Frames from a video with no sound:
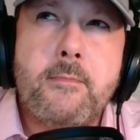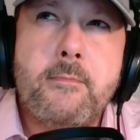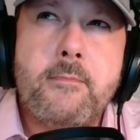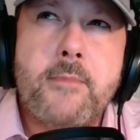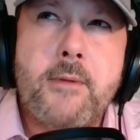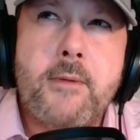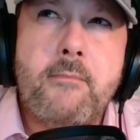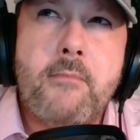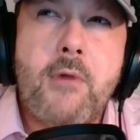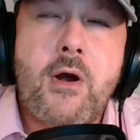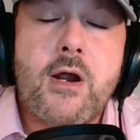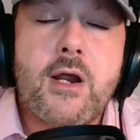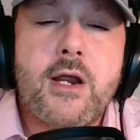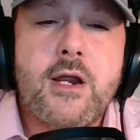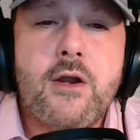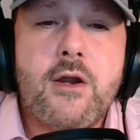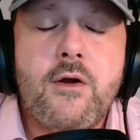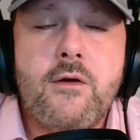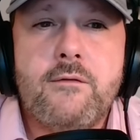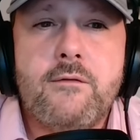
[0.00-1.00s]
the
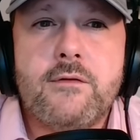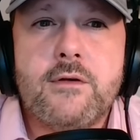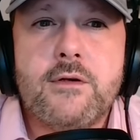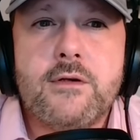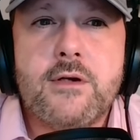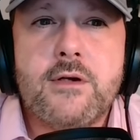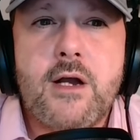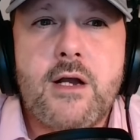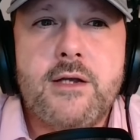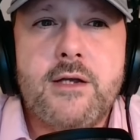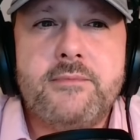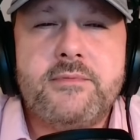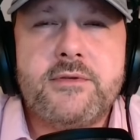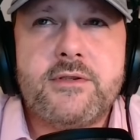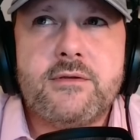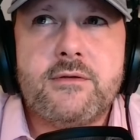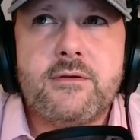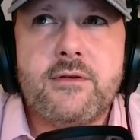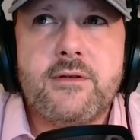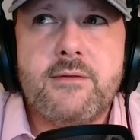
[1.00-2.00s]
market, over
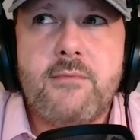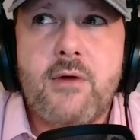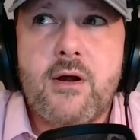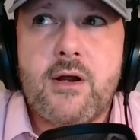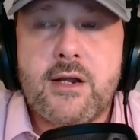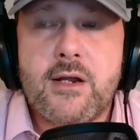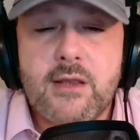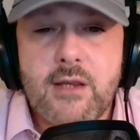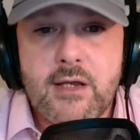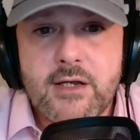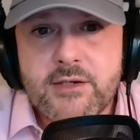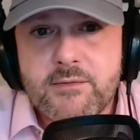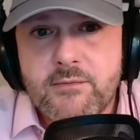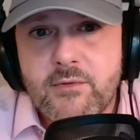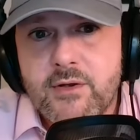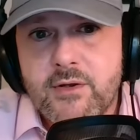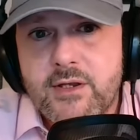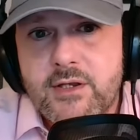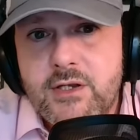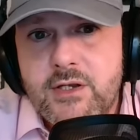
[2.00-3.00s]
hypes, or the market likes
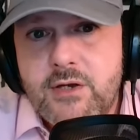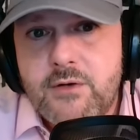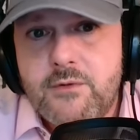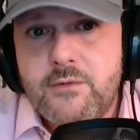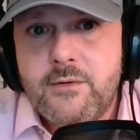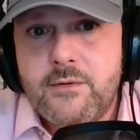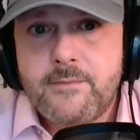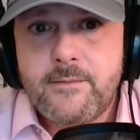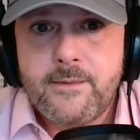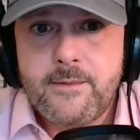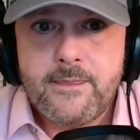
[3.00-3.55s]
more than you,